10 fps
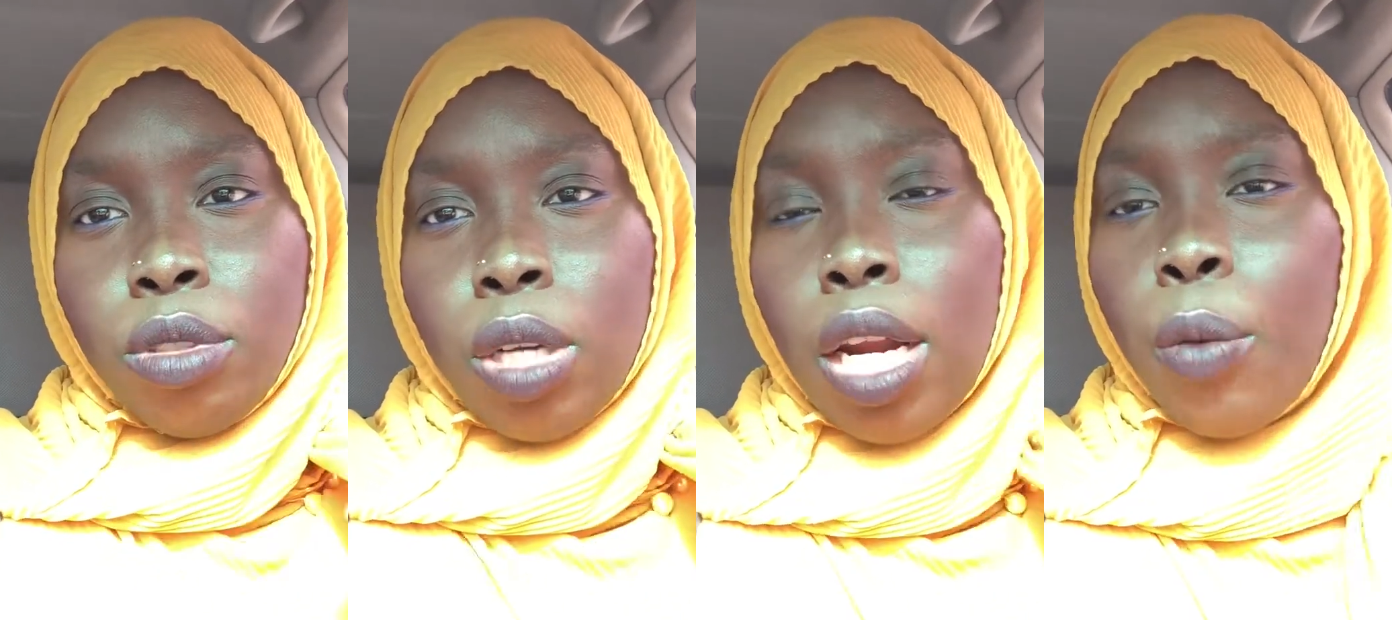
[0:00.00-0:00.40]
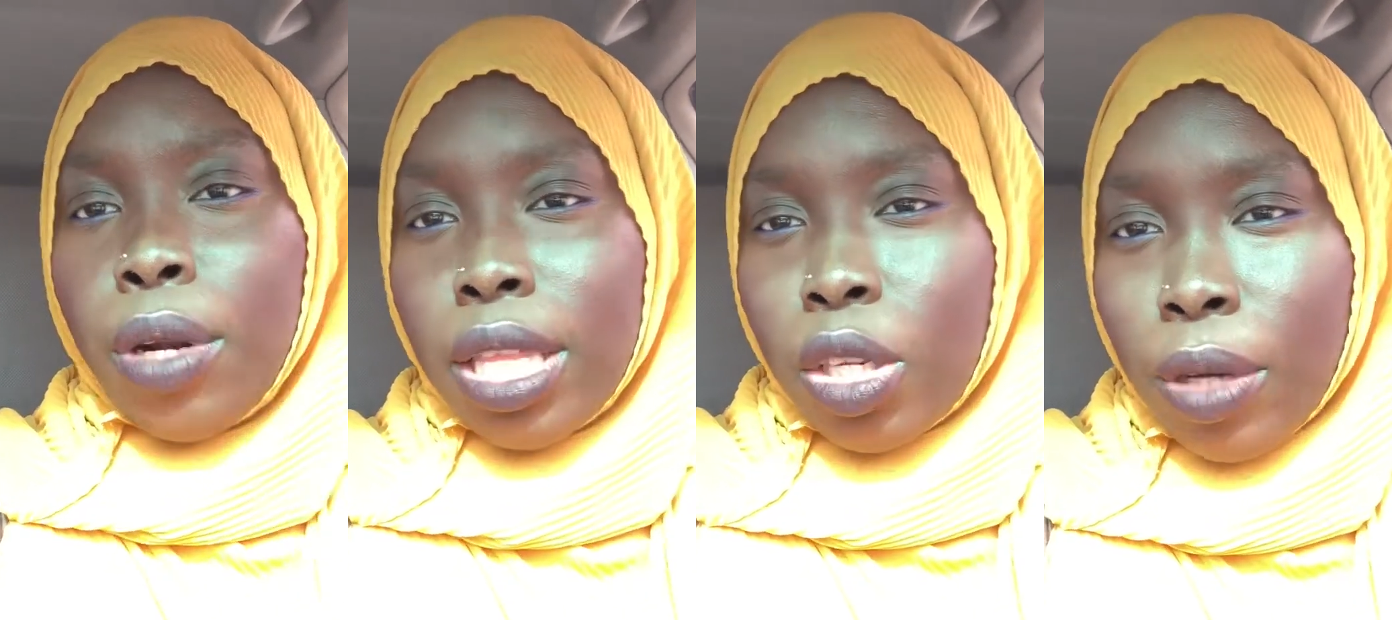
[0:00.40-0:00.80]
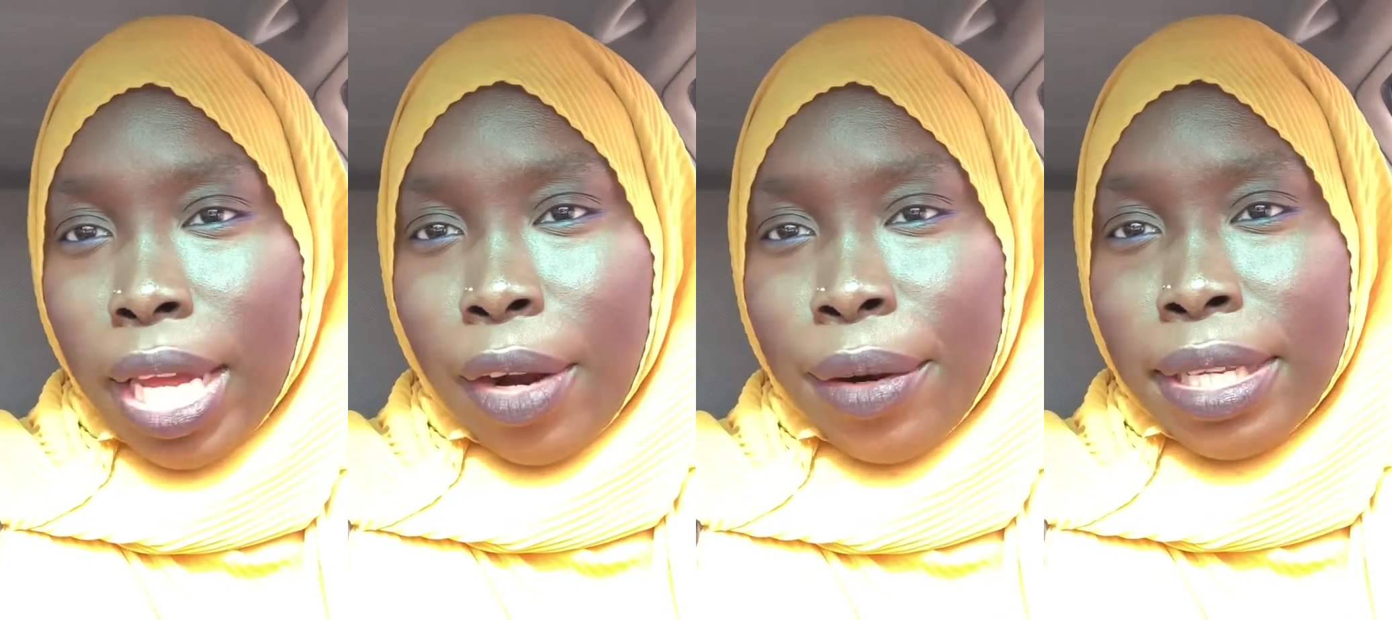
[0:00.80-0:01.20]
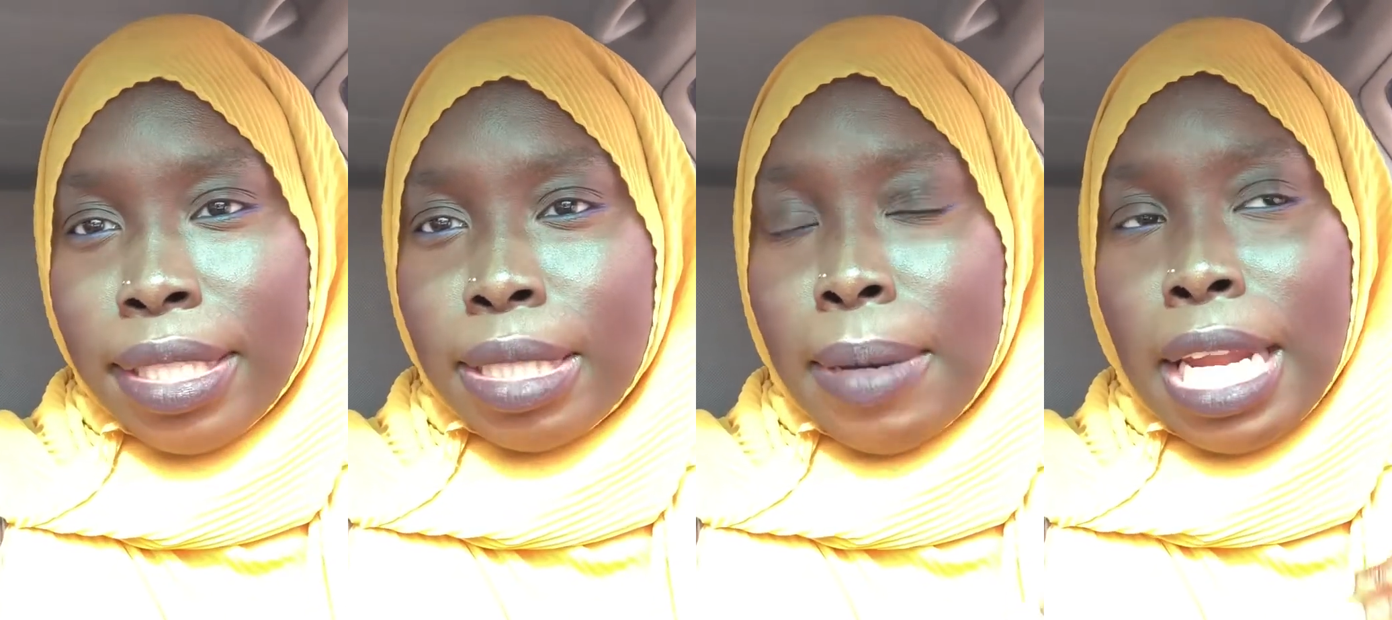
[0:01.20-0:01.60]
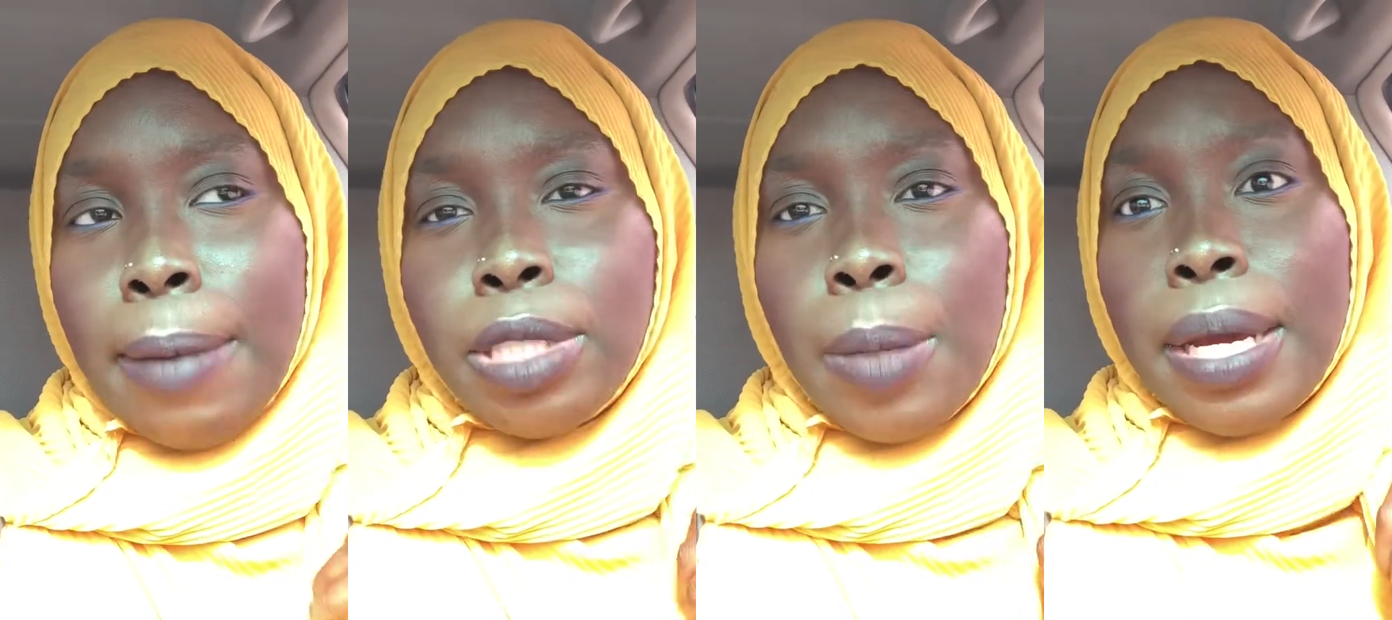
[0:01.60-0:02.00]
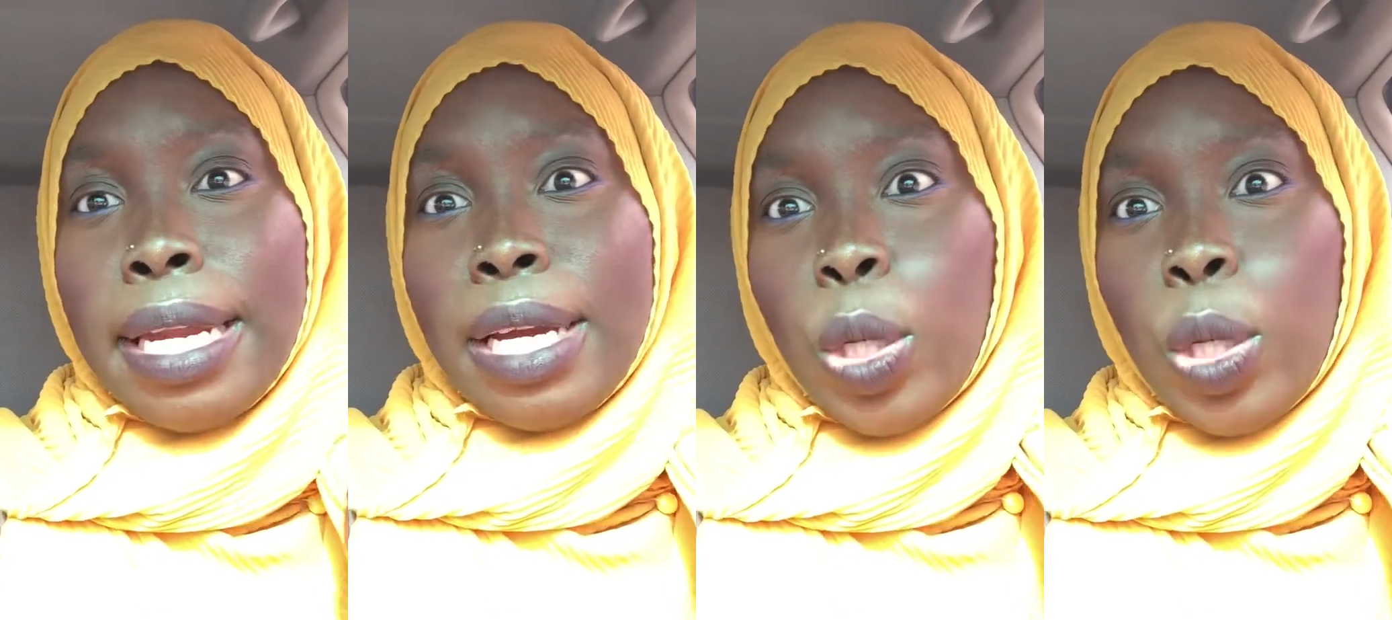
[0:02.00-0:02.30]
to run a little errands. My laptop kind of